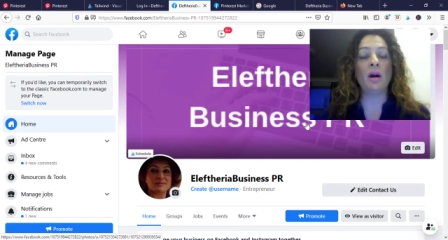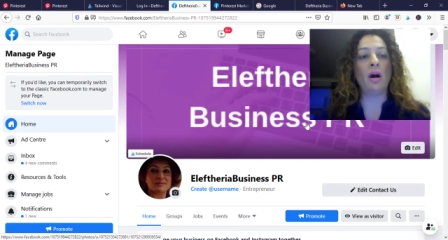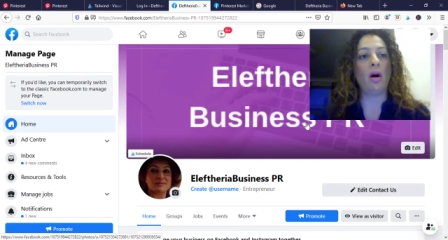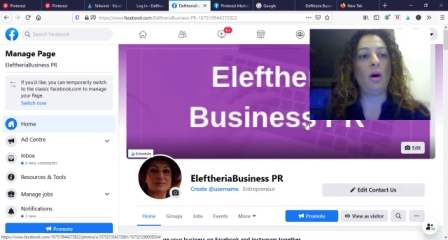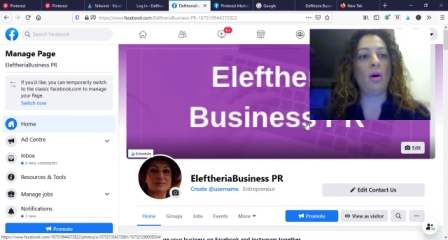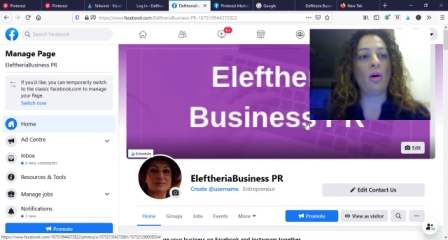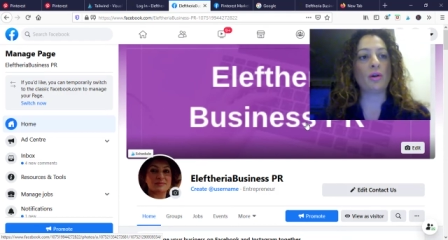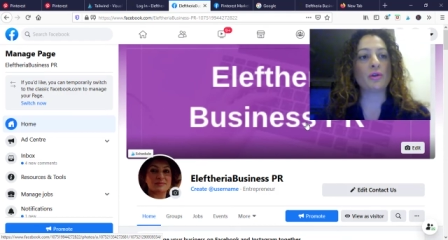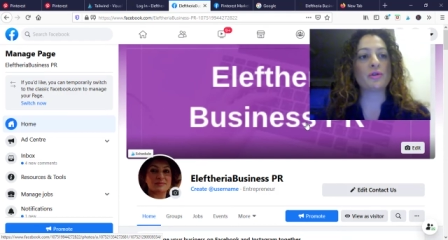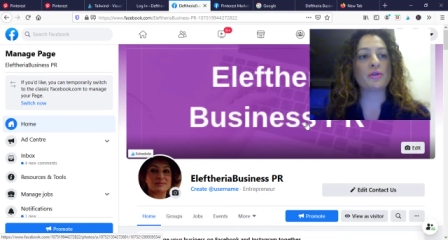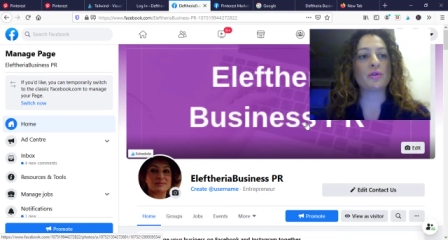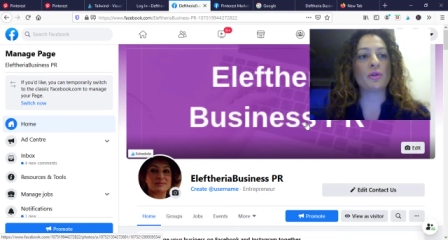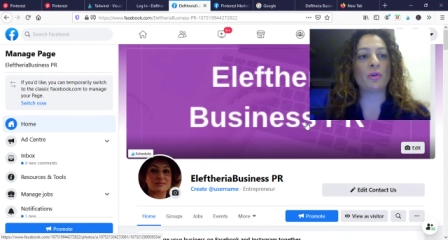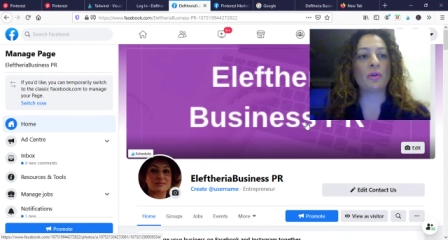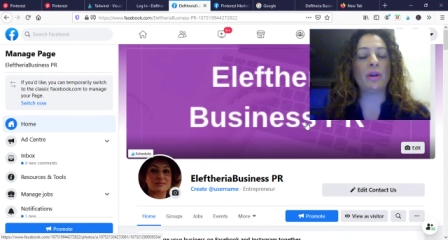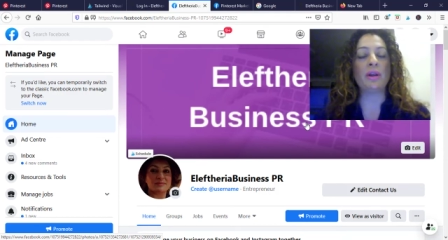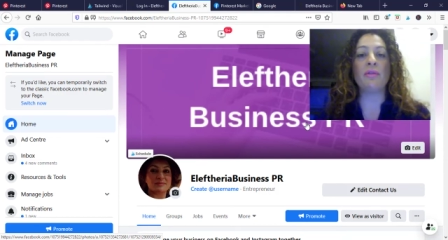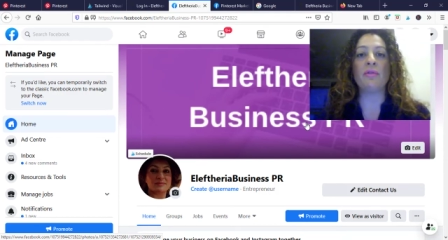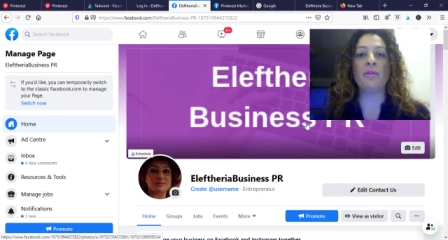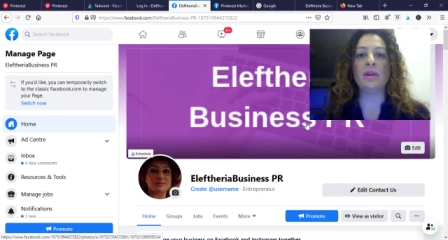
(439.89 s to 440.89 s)
also,
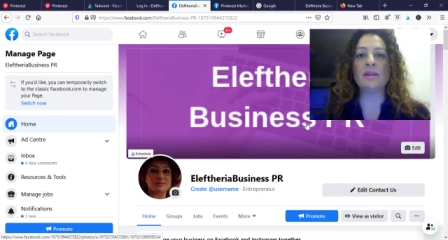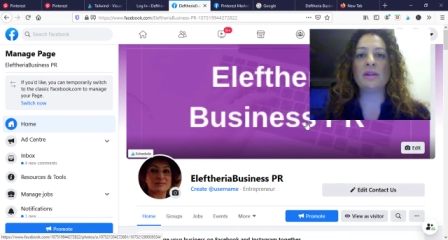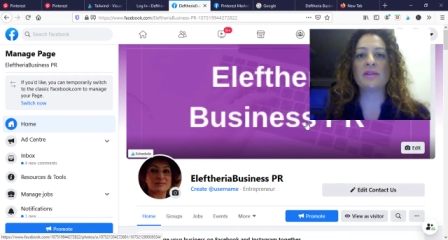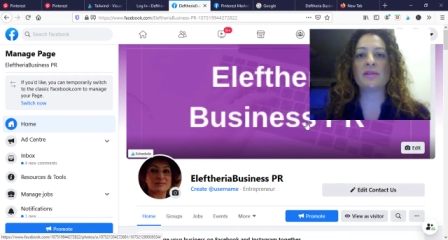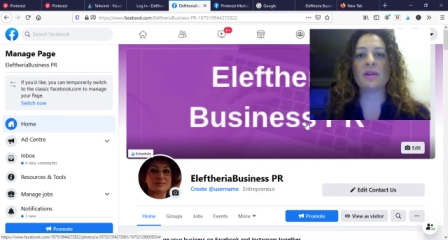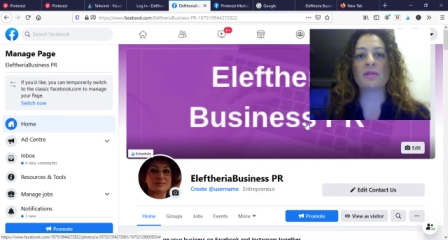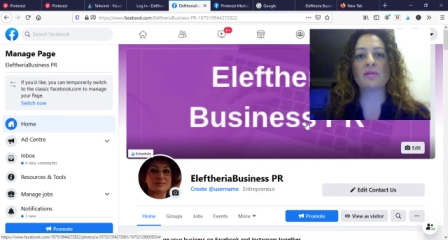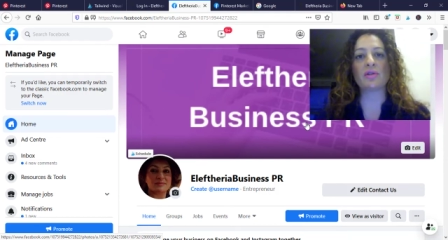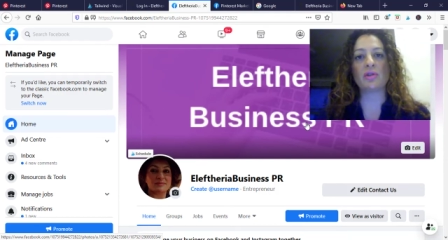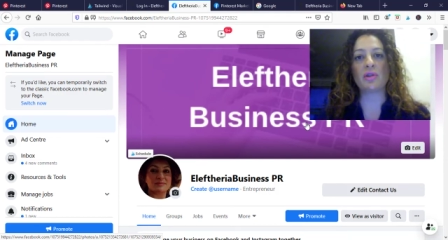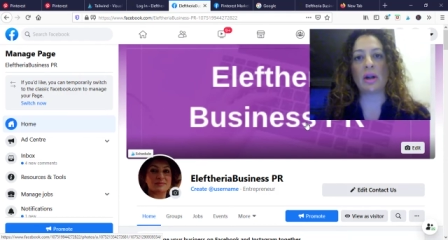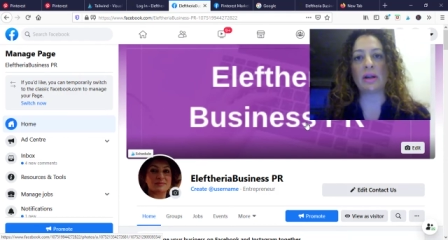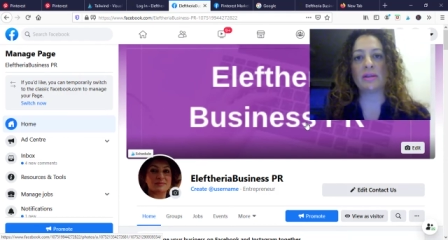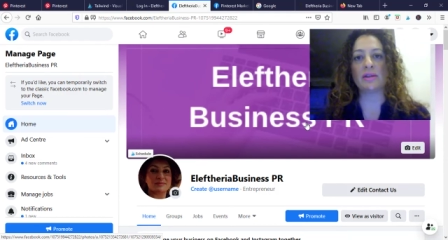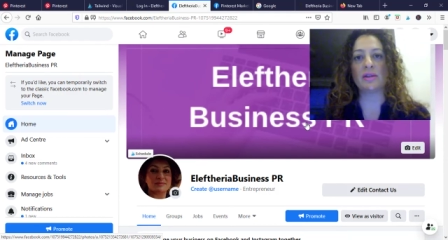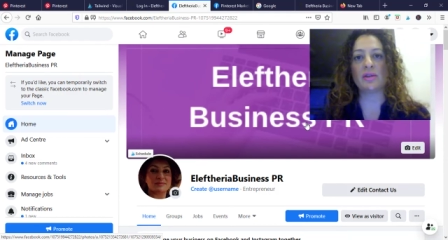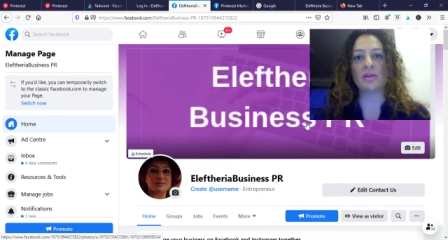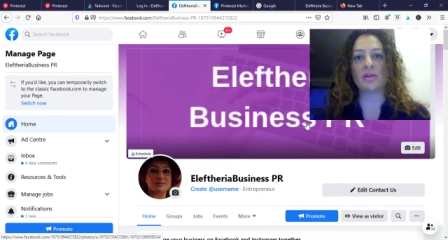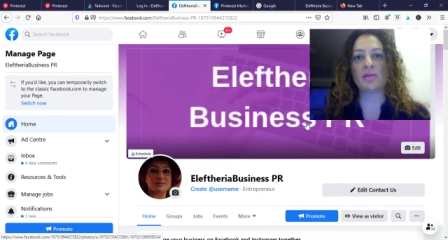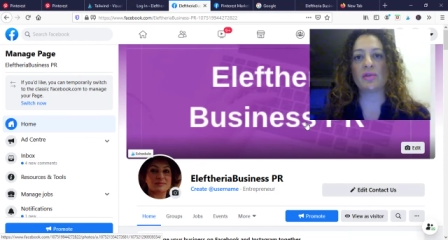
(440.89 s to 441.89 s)
these are
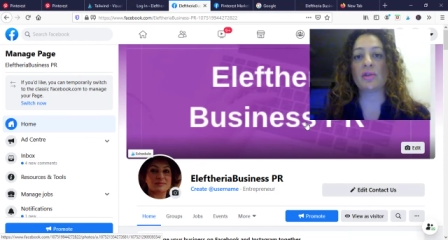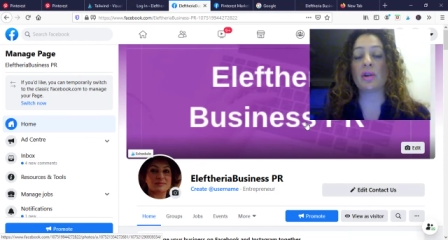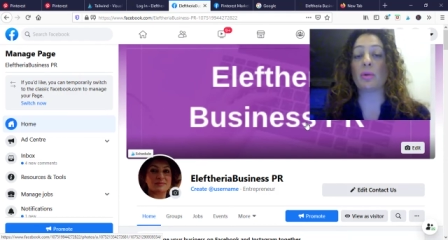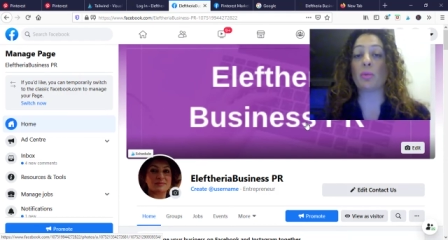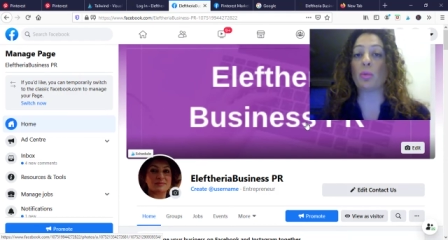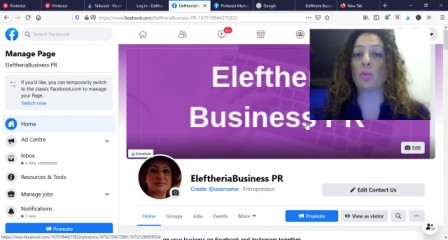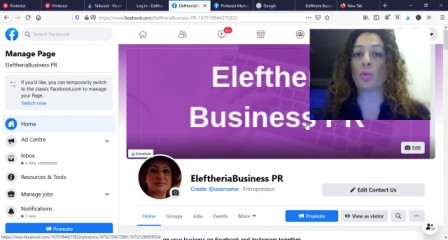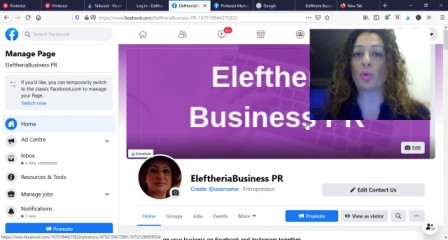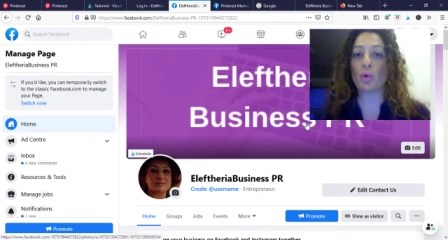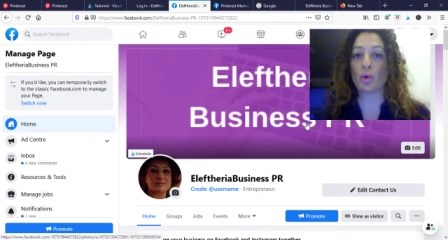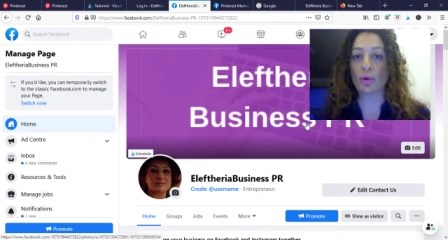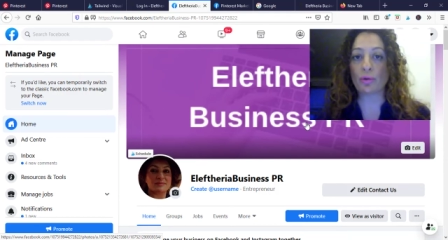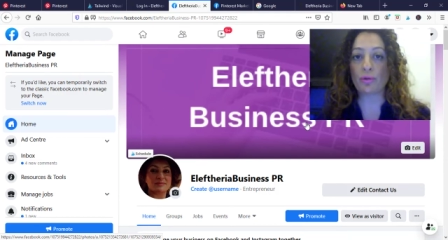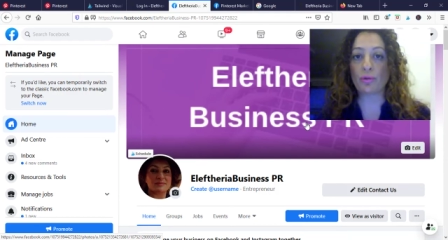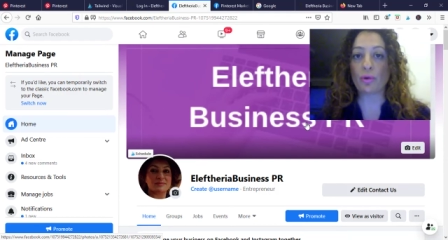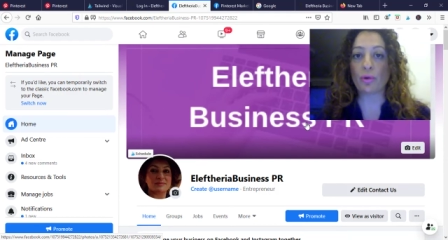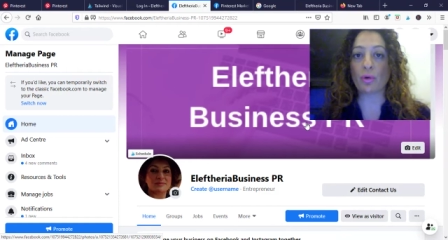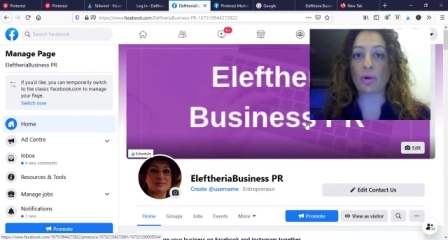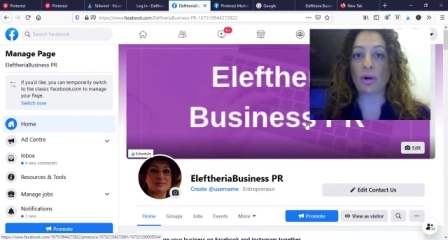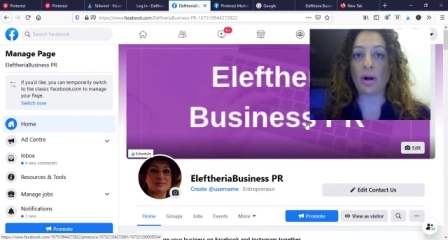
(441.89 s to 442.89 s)
strategies that work
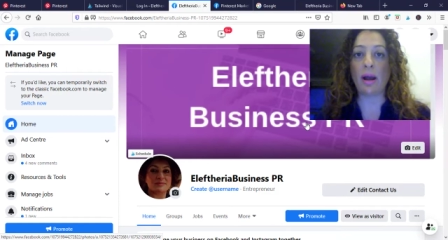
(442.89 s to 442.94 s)
for